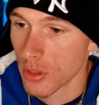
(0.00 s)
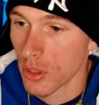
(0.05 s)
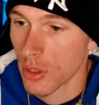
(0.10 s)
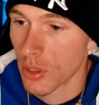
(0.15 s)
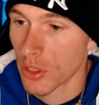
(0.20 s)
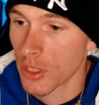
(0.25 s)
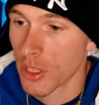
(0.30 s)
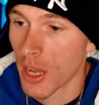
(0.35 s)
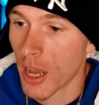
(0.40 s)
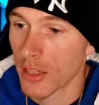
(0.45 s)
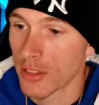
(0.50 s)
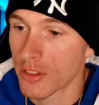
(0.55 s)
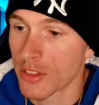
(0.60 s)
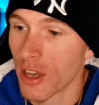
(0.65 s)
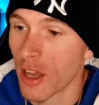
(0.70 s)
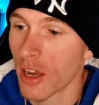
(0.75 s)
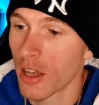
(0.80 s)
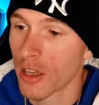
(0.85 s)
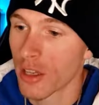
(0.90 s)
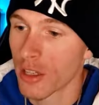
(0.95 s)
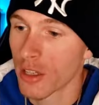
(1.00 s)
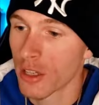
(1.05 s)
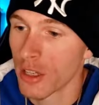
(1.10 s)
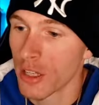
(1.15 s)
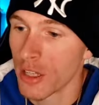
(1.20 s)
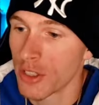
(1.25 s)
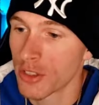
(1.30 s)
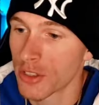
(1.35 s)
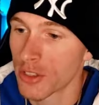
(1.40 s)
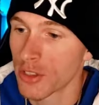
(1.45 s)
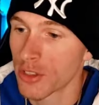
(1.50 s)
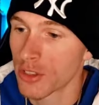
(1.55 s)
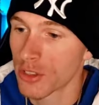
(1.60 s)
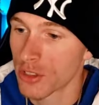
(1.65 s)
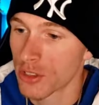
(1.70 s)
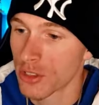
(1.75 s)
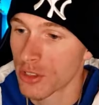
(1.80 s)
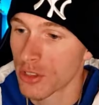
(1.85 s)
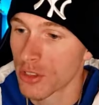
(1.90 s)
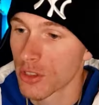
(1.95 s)
Oh, you got
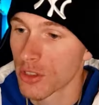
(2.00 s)
telekinesis.